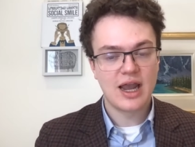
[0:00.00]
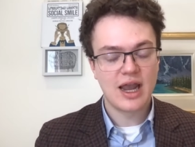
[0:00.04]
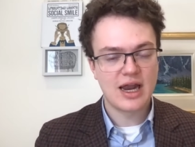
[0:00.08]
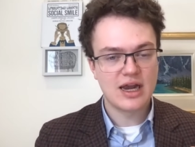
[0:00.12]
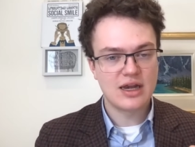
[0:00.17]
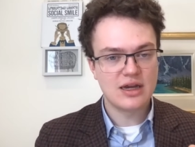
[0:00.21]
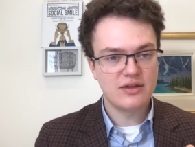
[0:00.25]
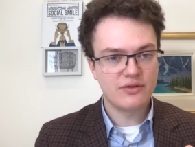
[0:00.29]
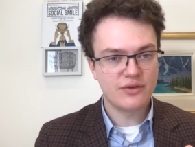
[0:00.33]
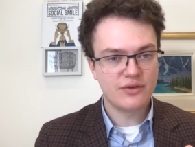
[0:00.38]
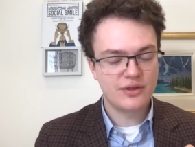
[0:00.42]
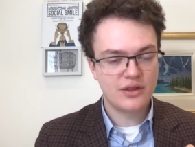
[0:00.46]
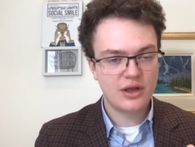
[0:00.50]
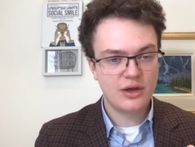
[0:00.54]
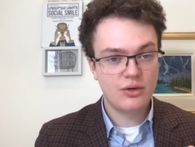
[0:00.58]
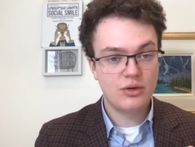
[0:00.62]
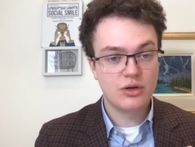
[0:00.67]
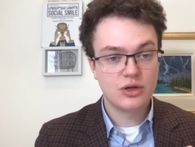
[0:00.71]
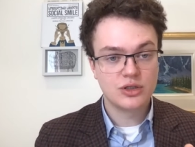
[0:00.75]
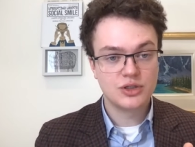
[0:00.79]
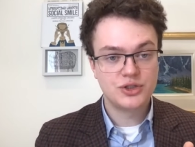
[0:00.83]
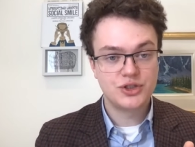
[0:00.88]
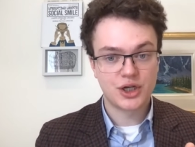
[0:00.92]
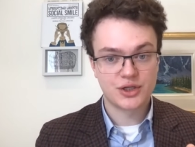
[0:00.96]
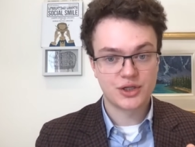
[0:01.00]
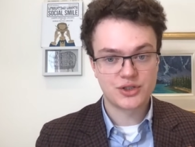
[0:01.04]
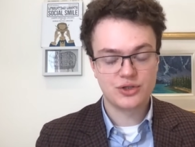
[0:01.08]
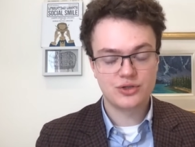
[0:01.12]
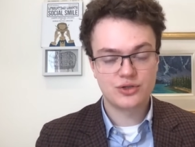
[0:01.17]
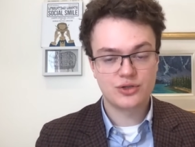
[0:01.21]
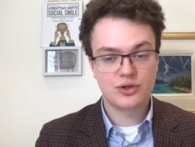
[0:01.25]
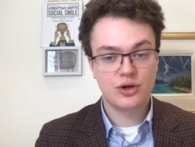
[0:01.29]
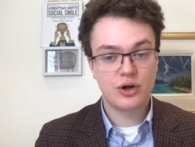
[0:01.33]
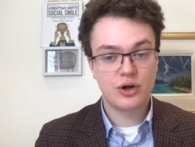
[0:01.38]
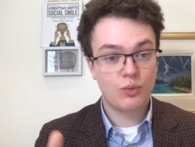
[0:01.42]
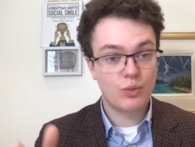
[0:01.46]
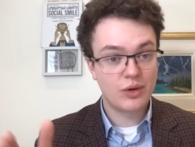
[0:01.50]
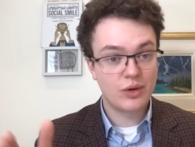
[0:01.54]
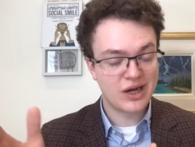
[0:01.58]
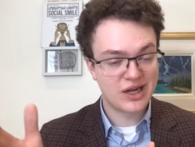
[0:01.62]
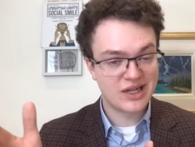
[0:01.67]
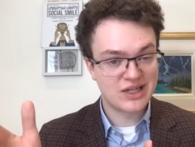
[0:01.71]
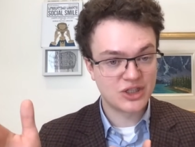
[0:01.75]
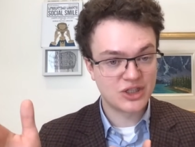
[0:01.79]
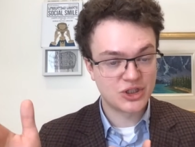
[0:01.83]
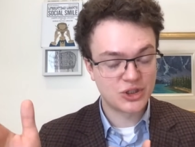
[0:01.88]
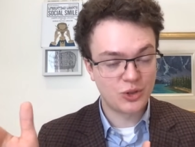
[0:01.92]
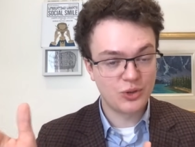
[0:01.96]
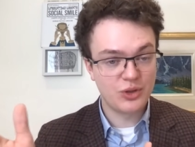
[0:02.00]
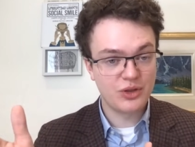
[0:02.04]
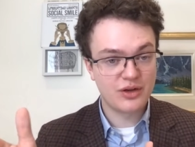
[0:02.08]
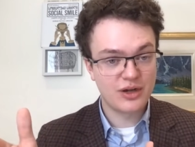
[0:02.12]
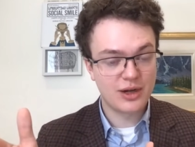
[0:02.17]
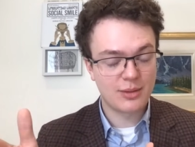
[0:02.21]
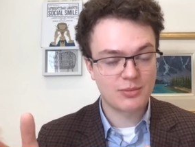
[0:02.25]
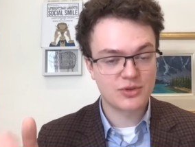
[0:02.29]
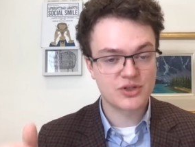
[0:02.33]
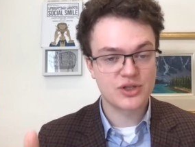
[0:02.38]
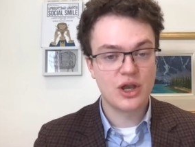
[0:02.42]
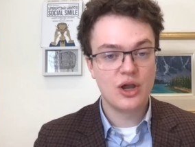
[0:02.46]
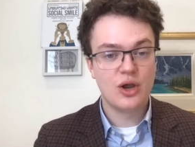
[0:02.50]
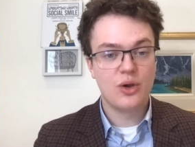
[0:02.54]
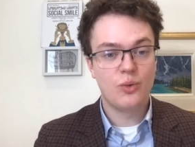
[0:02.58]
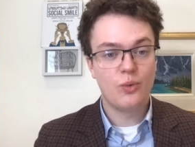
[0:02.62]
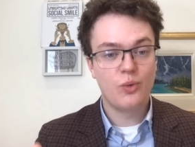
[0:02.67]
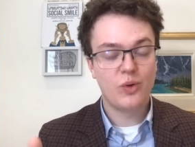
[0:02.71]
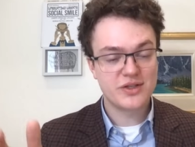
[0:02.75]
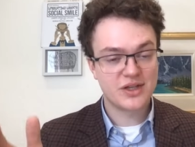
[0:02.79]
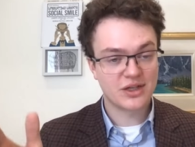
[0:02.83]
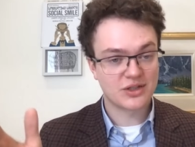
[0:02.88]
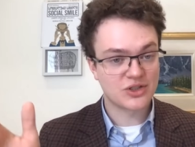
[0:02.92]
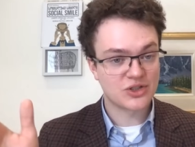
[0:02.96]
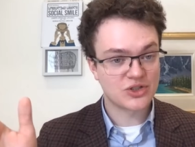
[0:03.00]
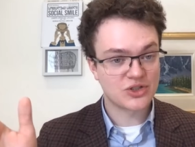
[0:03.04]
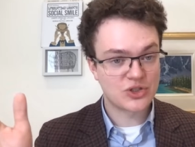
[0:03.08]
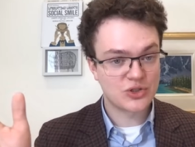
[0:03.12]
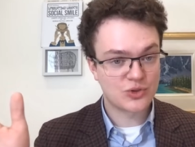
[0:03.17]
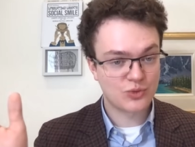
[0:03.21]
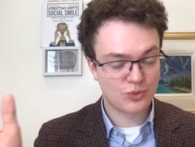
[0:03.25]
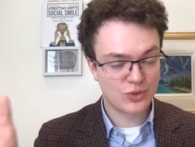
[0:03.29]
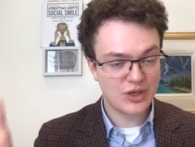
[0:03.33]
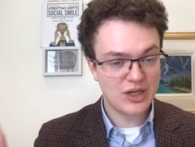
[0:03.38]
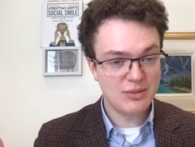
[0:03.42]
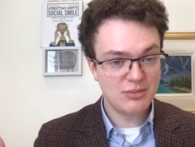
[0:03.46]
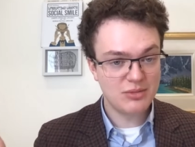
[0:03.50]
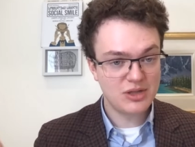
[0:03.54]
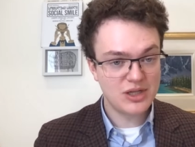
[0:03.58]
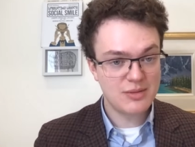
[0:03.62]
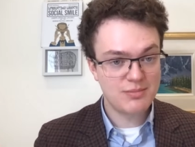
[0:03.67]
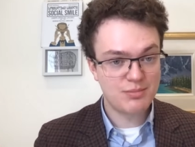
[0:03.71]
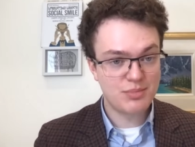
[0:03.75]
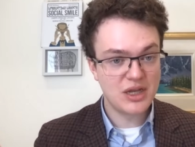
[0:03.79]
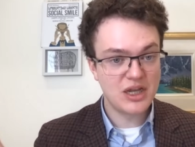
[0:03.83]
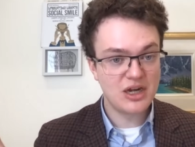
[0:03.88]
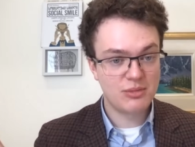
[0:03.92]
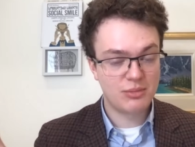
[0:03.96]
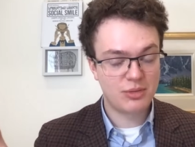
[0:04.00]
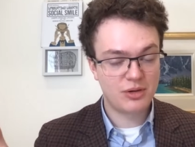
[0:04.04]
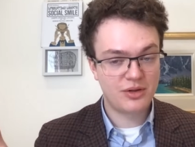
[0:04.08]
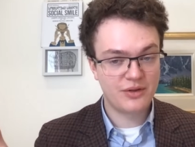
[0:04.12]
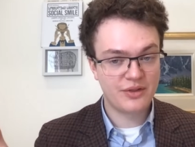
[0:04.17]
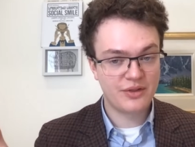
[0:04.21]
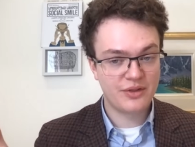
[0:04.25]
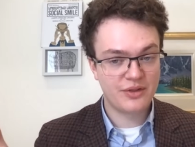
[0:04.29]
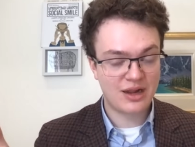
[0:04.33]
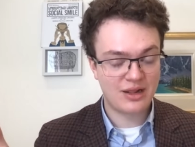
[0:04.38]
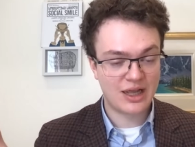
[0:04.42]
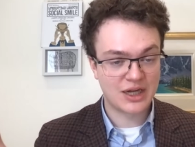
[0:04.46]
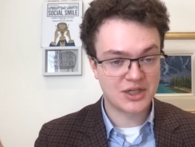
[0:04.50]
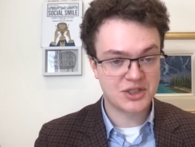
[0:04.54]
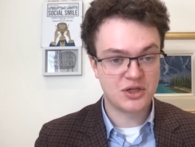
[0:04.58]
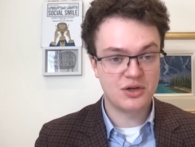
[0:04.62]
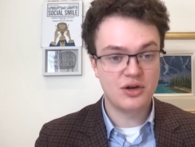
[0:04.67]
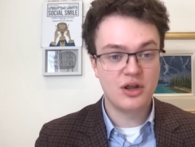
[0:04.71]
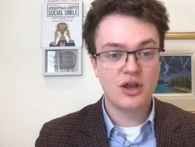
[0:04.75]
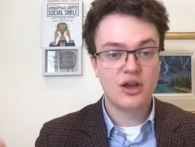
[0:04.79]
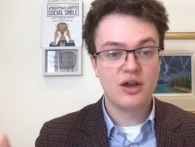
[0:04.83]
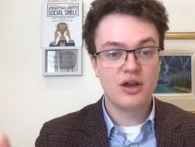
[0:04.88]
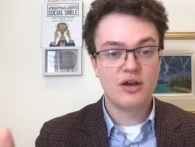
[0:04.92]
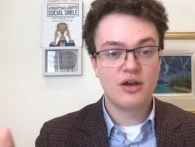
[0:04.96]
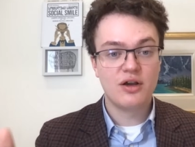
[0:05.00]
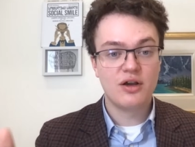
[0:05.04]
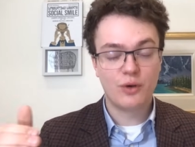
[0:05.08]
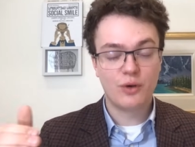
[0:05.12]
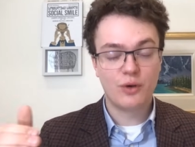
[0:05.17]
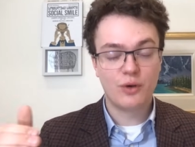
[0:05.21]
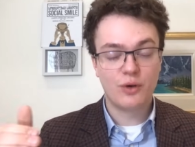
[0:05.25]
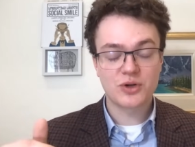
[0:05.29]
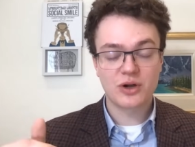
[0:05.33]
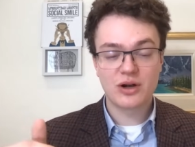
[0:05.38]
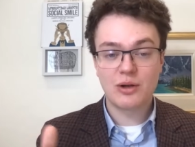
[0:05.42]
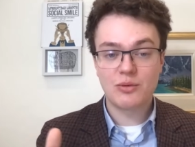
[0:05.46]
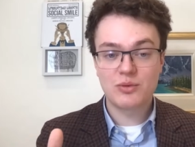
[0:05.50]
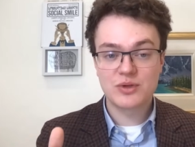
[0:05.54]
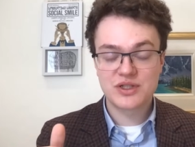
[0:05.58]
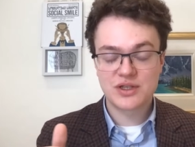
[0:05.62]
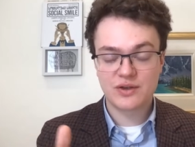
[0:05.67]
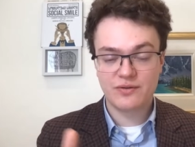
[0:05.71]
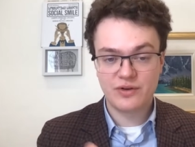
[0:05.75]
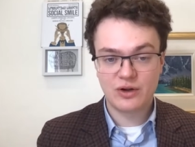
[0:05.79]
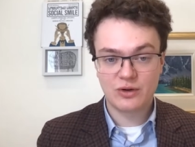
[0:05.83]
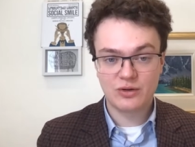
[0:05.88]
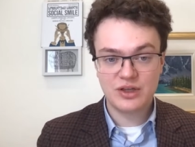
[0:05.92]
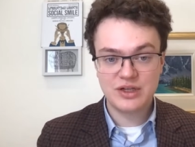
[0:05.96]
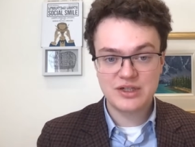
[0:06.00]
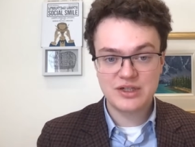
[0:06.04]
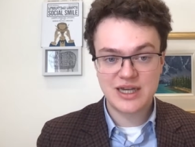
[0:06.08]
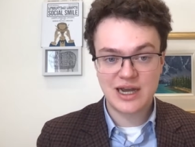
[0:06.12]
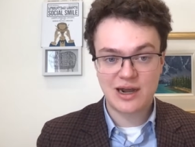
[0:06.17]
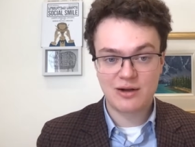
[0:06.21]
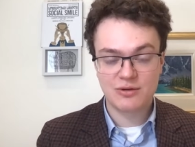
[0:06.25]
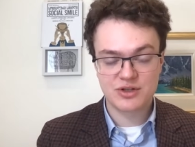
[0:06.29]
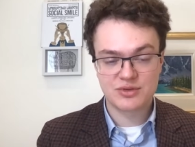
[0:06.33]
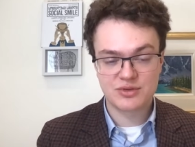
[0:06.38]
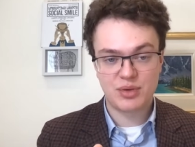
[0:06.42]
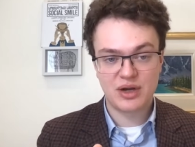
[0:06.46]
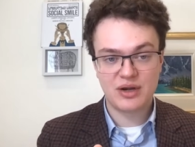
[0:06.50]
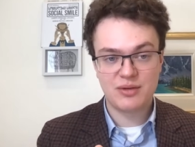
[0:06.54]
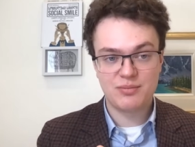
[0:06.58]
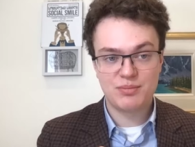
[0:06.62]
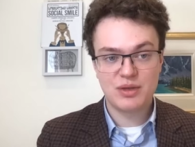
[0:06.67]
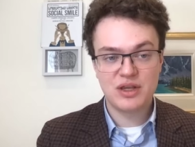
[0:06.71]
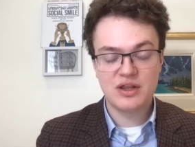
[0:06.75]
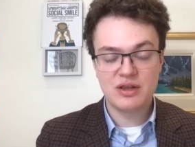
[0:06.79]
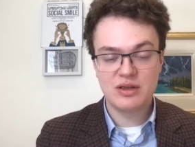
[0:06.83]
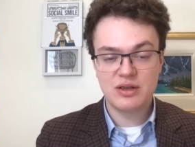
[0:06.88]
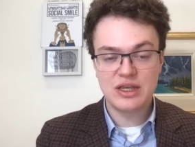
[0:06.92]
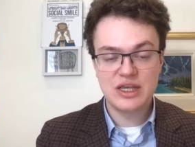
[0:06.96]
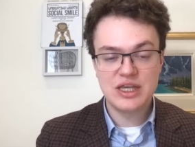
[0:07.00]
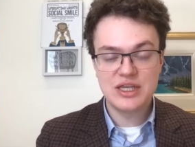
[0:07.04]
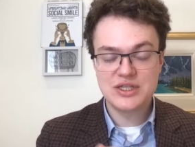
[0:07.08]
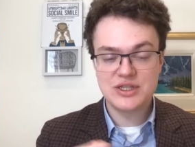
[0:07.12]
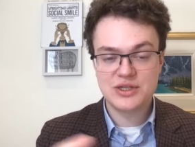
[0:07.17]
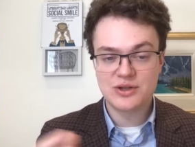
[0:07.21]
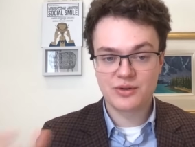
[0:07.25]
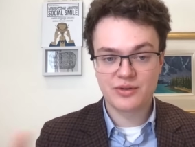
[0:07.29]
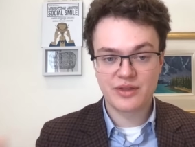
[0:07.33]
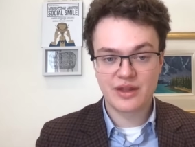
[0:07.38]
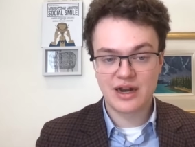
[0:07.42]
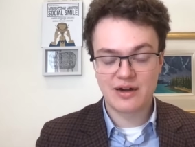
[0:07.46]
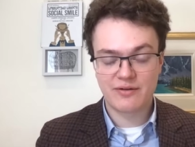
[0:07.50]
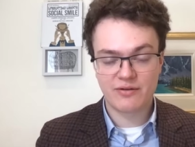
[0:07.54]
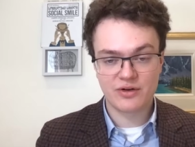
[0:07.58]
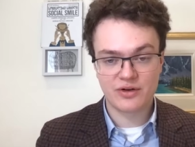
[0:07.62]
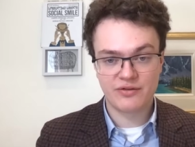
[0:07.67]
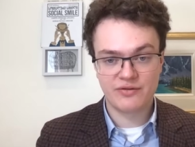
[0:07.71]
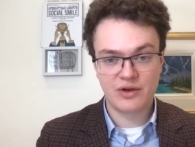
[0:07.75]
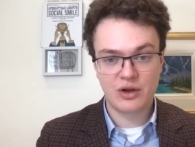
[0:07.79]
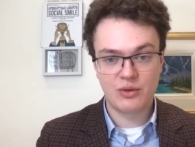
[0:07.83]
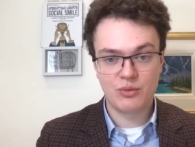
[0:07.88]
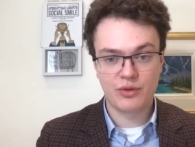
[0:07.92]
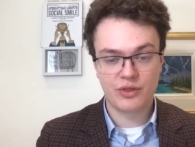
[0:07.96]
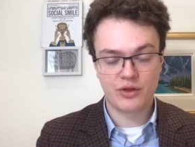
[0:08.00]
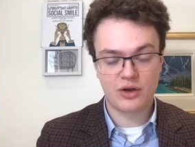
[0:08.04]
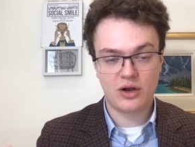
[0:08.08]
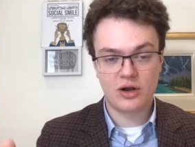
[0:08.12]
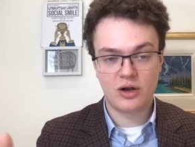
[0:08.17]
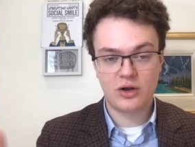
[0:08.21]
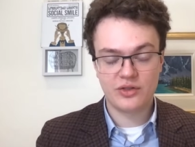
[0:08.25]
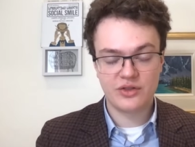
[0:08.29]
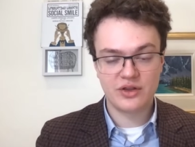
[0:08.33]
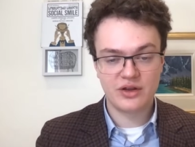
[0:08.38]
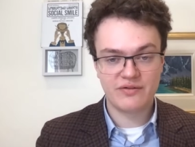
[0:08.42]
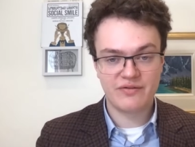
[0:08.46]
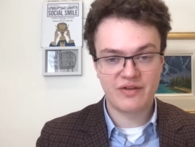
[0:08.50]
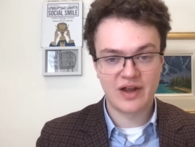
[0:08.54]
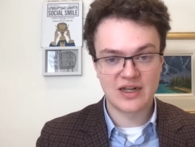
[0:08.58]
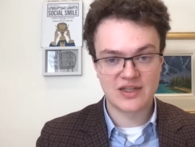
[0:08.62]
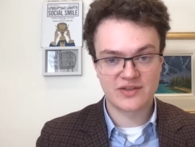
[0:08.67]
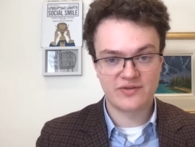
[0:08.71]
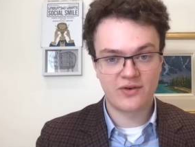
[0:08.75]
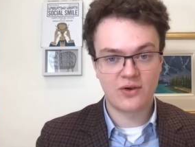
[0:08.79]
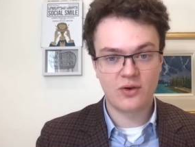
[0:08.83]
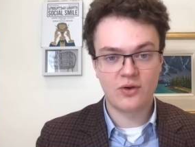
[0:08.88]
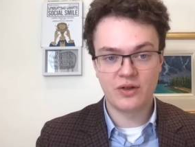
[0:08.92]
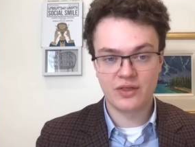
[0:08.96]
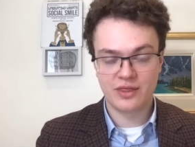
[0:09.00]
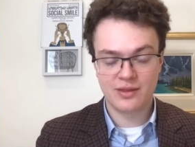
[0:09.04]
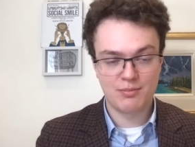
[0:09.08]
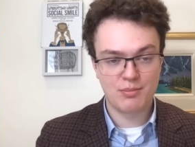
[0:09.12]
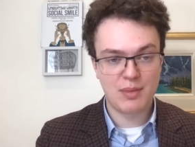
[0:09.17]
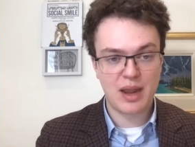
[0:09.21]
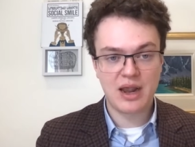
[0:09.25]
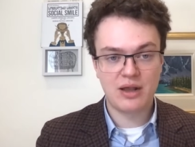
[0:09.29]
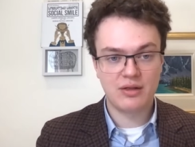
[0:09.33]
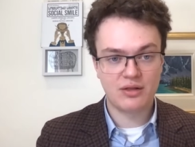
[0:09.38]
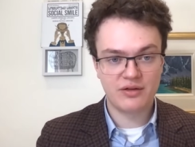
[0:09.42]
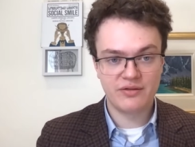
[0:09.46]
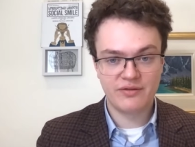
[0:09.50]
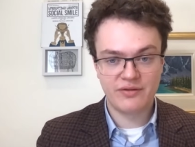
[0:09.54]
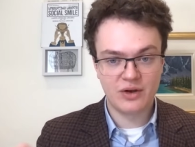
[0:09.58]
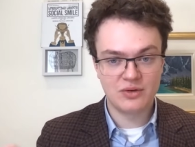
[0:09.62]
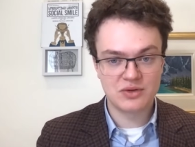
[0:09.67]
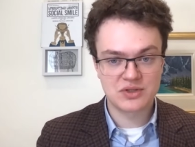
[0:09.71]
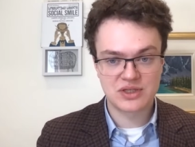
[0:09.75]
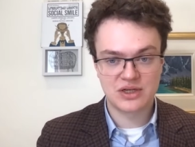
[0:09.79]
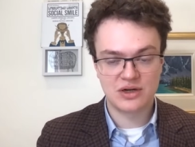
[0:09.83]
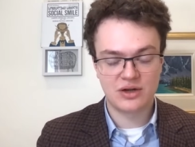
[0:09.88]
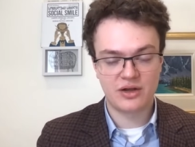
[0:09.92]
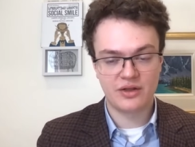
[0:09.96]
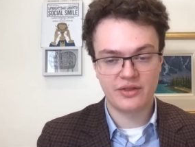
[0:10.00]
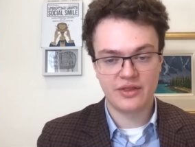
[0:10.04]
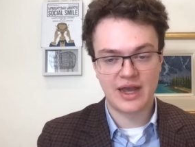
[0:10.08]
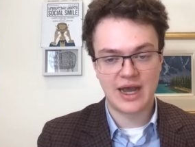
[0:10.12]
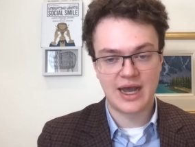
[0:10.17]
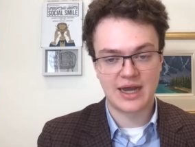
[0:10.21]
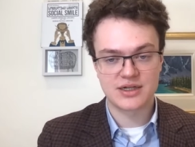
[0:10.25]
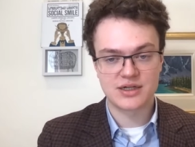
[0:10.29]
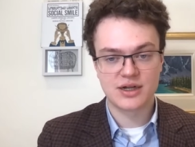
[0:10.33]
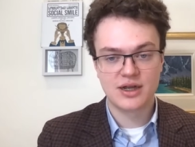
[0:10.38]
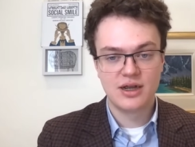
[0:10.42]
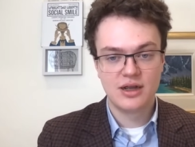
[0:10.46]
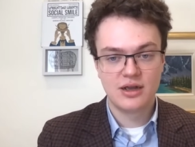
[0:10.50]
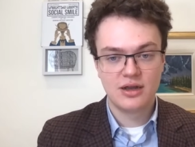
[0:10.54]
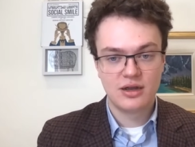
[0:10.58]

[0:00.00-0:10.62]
And even though Justin Trudeau, when I show you the numbers, was extremely beatable in that election, voter turnout was severely down despite it being easier than ever to vote with all the advance voting, the mail-in votes, and all that.